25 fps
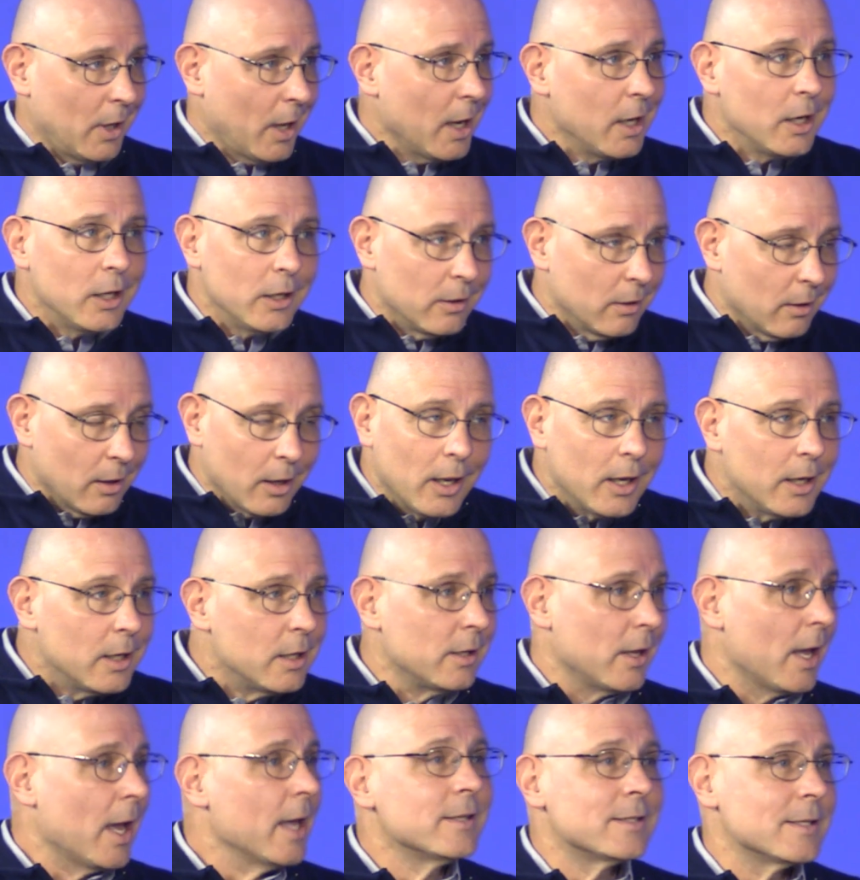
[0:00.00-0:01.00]
any
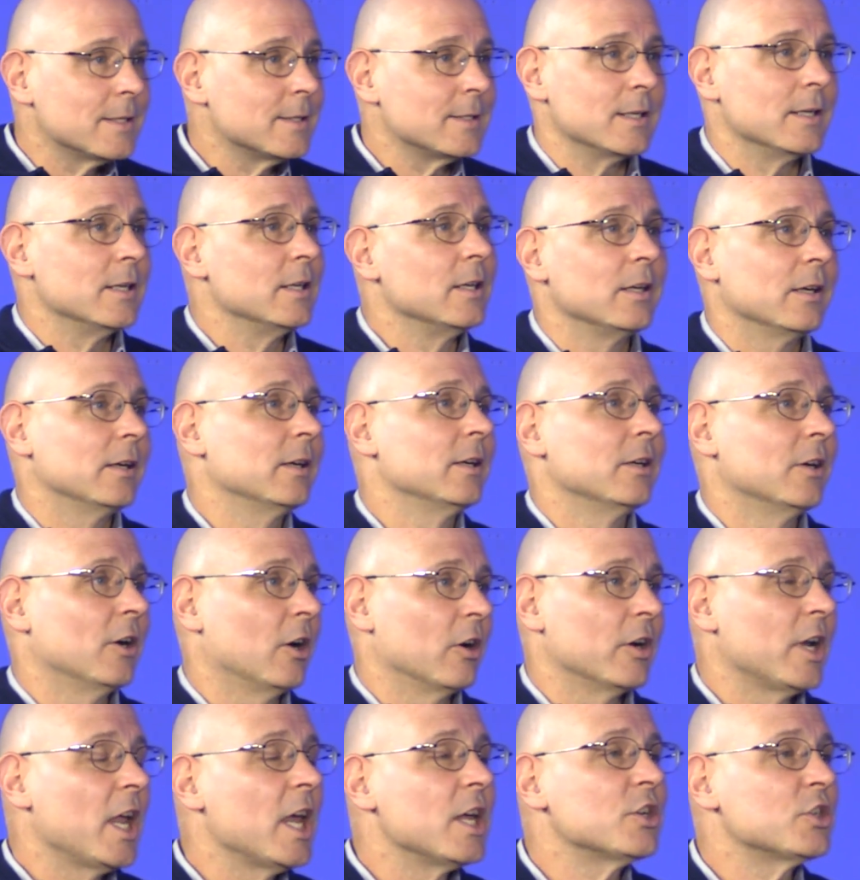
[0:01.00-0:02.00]
any entity in
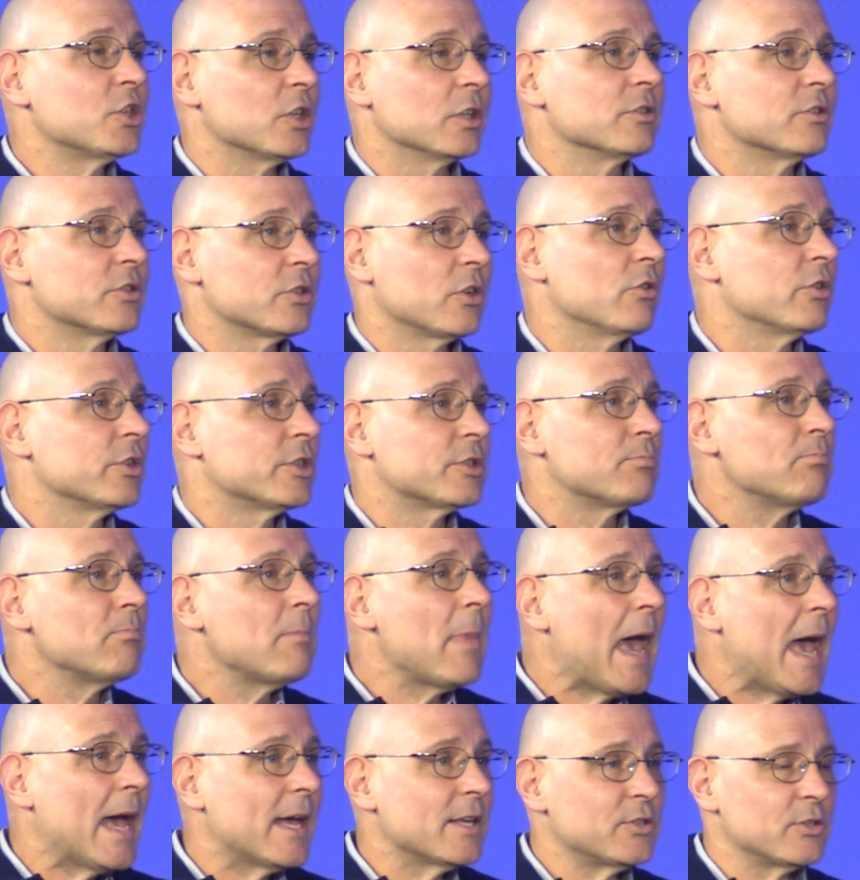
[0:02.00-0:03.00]
right. our nation. So it's
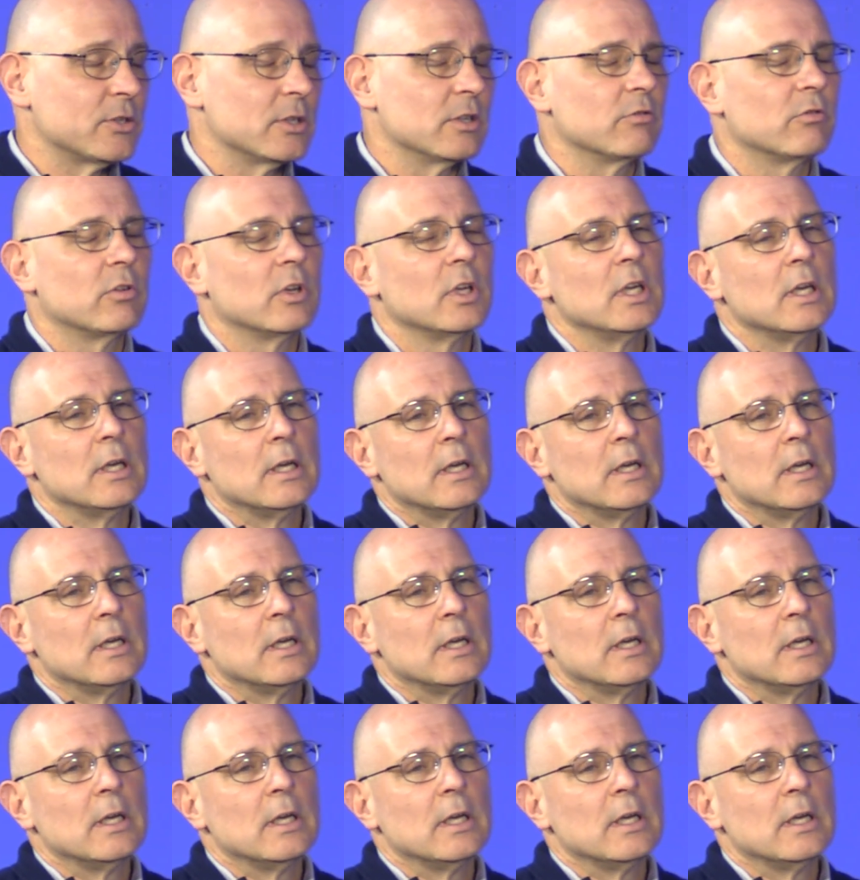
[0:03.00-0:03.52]
massive.